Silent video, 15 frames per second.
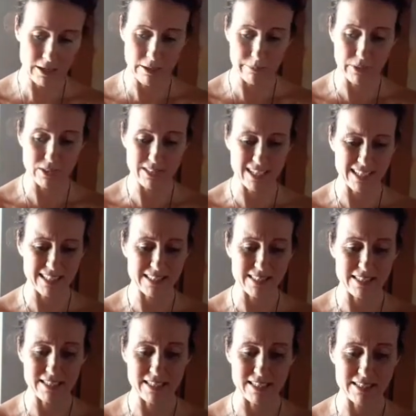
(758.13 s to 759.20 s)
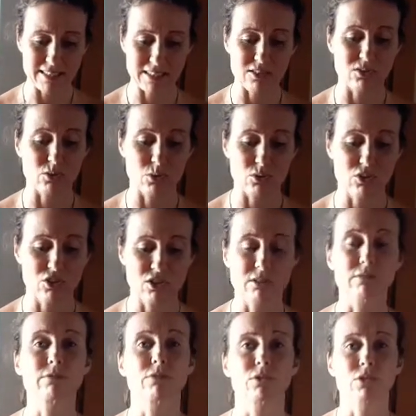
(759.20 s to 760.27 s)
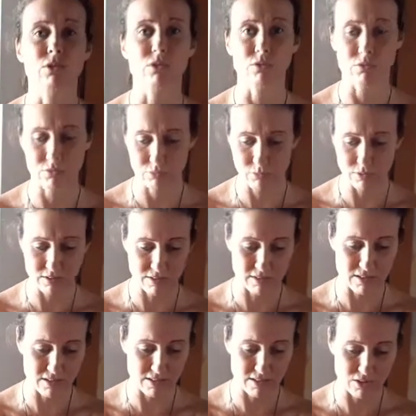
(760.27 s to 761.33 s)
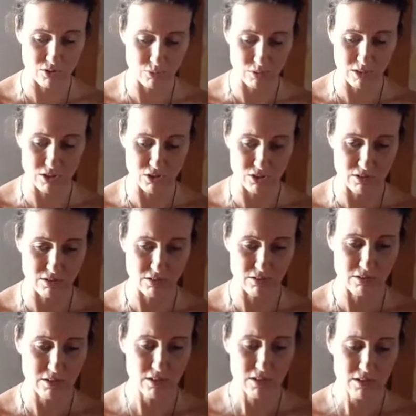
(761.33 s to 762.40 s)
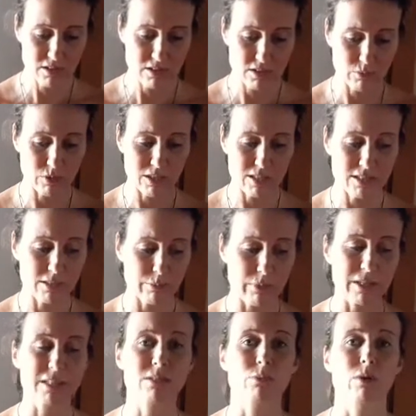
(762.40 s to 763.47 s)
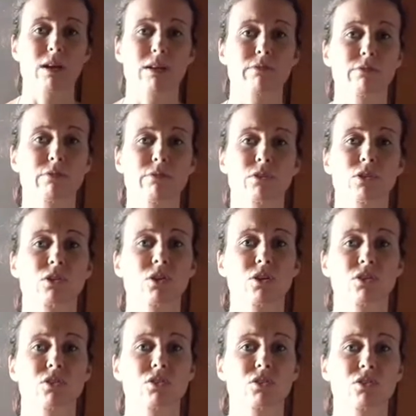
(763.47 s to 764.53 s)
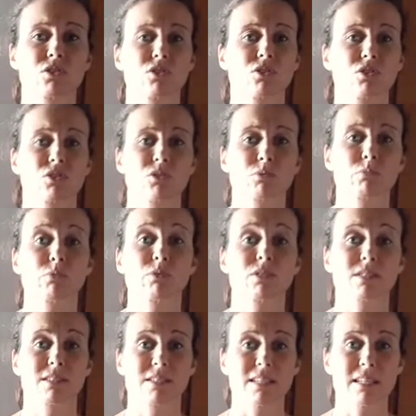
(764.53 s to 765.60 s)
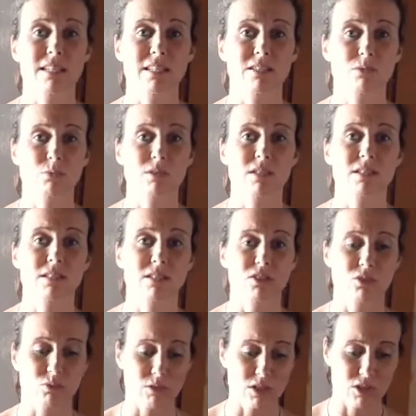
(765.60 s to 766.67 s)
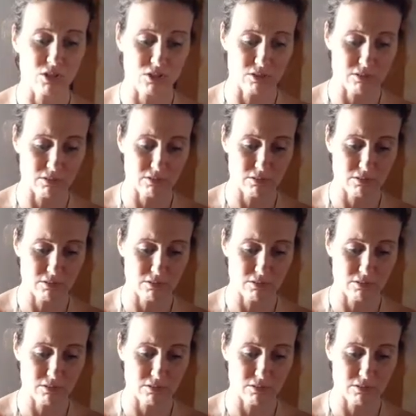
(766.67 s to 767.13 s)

because I can see there's exhaustion for you within this situation. So what is the best way for Virgo to proceed with the situation?